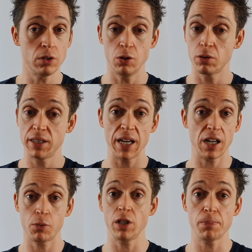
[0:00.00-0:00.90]
you're
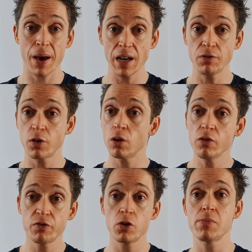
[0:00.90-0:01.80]
getting what you paid for.
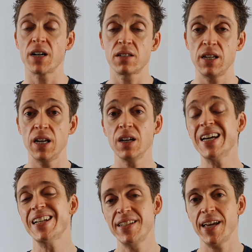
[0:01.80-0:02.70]
Full marks here,
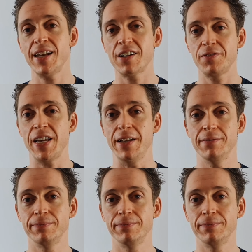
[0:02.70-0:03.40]
10 out of 10.